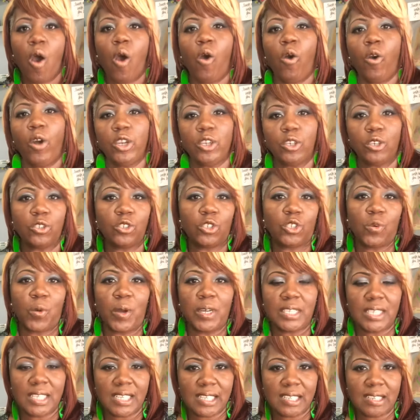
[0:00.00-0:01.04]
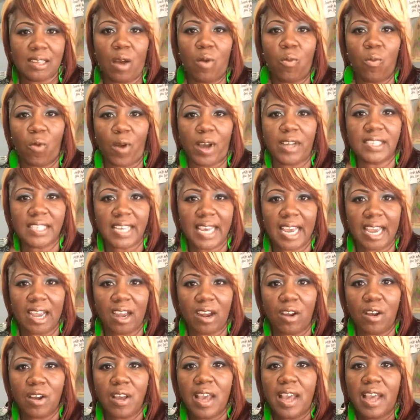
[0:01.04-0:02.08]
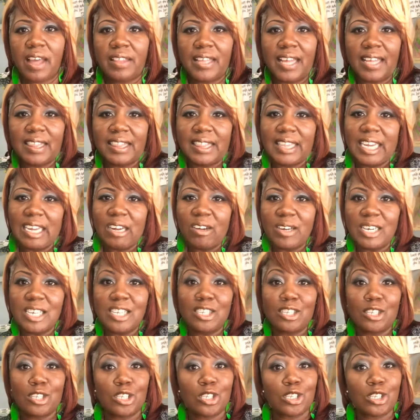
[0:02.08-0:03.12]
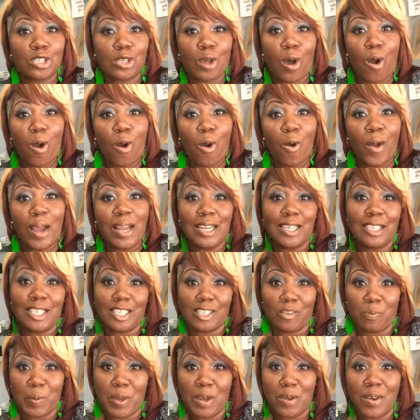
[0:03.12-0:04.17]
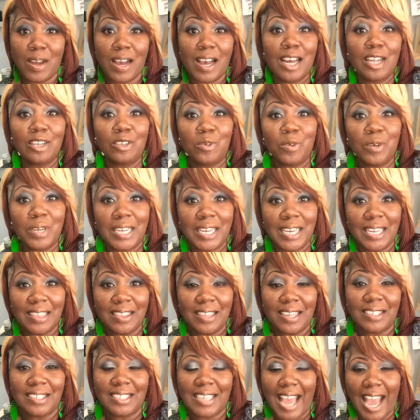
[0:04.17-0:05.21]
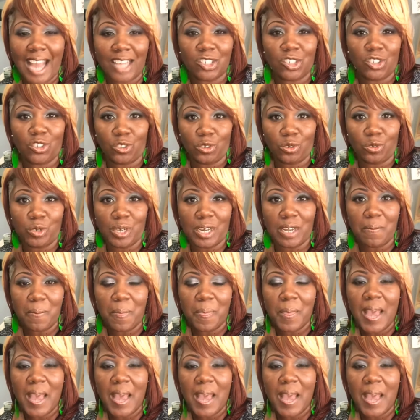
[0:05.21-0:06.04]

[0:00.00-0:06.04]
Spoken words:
or you're doing to someone's hair, that there is a soul and a spirit underneath attached to it.